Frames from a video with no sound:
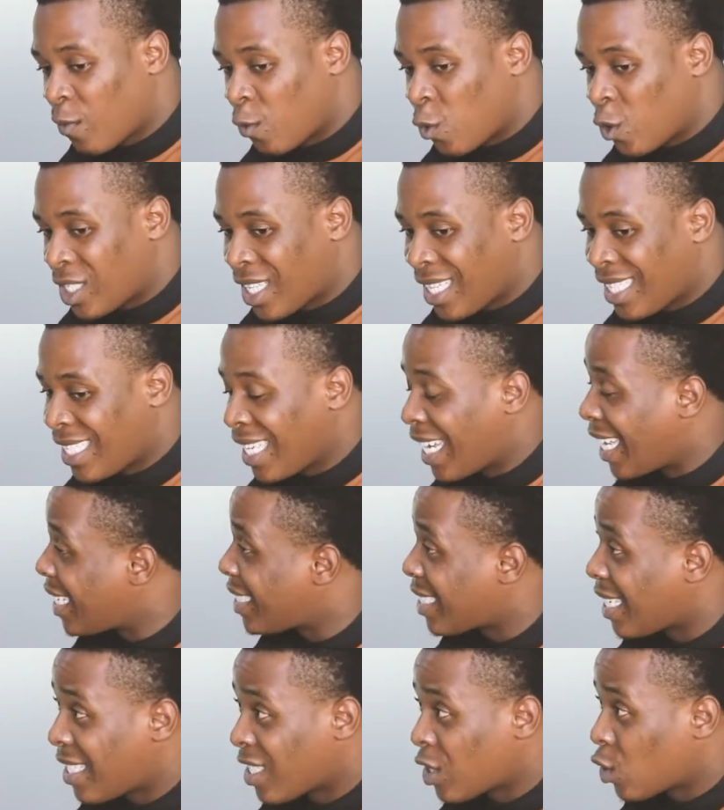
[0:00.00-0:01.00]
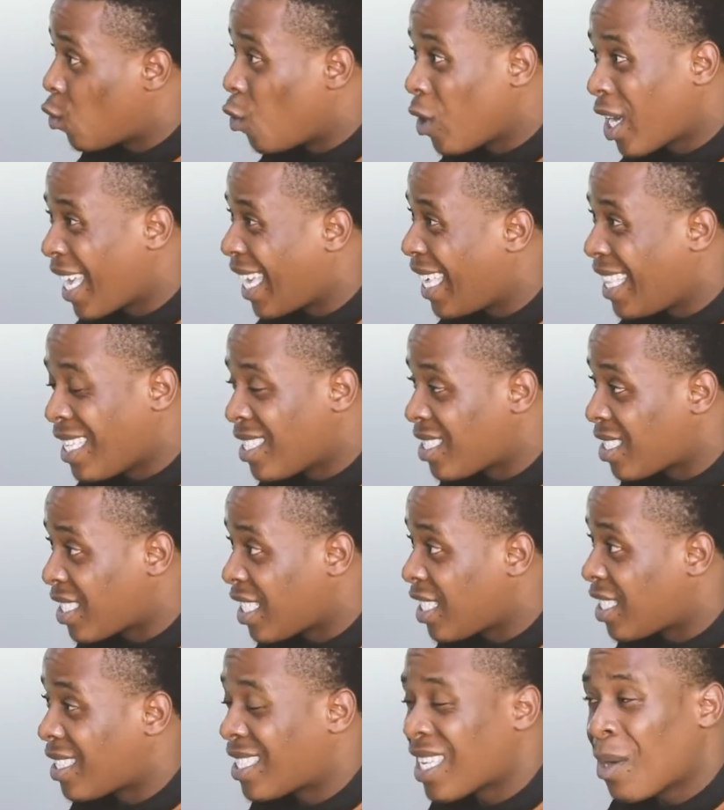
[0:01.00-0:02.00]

have gotten degrees are just walking in the street.